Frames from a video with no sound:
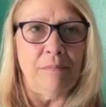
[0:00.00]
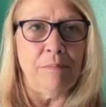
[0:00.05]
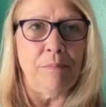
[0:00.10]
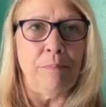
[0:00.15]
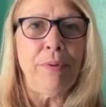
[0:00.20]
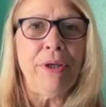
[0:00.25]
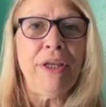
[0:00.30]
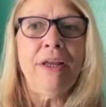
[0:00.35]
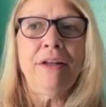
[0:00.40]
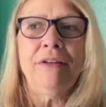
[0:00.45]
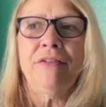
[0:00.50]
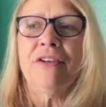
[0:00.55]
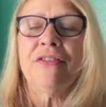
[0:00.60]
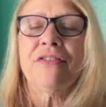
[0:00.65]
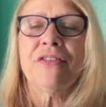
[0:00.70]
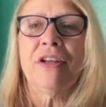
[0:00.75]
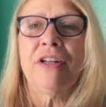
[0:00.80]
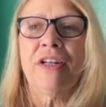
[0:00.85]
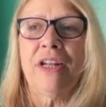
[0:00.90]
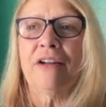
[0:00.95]
being
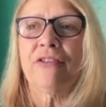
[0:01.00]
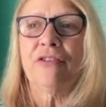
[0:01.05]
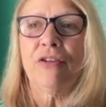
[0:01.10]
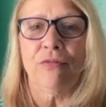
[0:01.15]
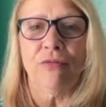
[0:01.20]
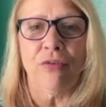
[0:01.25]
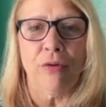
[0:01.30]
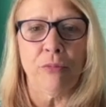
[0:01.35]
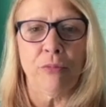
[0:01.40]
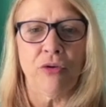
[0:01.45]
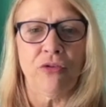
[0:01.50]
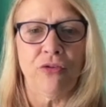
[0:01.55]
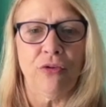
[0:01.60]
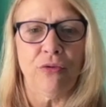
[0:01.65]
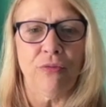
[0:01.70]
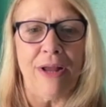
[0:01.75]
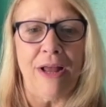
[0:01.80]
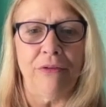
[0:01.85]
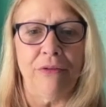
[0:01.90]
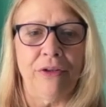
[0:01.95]
disconnected from your
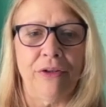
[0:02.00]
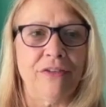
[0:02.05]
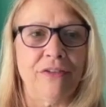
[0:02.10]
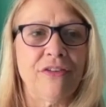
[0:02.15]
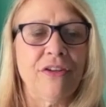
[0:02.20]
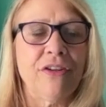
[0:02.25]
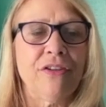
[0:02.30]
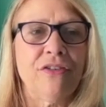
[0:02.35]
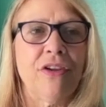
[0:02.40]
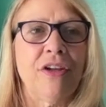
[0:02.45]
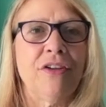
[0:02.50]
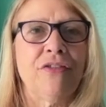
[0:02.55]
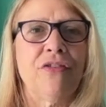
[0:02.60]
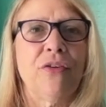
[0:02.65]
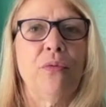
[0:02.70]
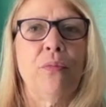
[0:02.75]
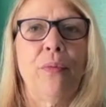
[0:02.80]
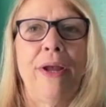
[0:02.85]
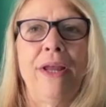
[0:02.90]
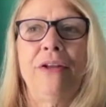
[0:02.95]
surroundings. It's
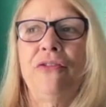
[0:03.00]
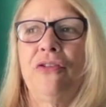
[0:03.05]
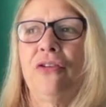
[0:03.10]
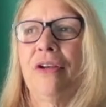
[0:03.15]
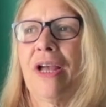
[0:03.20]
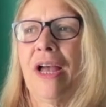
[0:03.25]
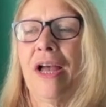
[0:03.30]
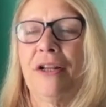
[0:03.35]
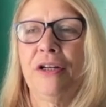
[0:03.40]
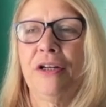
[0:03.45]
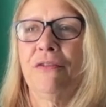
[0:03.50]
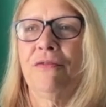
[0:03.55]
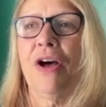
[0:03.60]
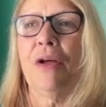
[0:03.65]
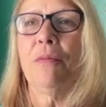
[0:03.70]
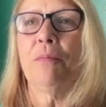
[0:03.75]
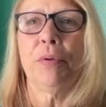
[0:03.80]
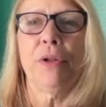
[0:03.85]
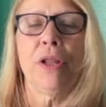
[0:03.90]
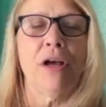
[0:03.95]
a way to kind of
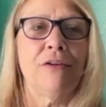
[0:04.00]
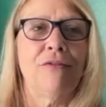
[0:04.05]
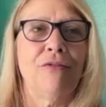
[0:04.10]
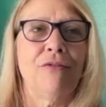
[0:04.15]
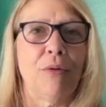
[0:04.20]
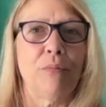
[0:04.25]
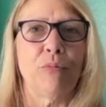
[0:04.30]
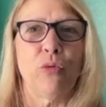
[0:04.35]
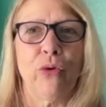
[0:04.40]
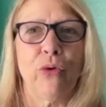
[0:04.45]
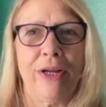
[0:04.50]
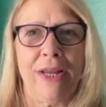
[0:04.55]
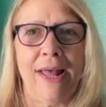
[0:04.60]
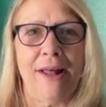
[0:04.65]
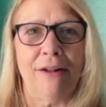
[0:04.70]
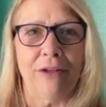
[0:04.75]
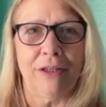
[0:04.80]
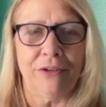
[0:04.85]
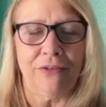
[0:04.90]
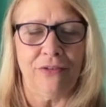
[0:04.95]
unplug from
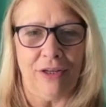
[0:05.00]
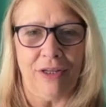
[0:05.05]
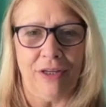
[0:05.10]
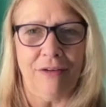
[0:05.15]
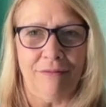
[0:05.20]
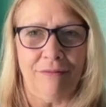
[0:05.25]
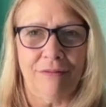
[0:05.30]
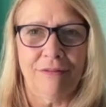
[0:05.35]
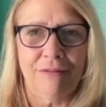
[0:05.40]
reality,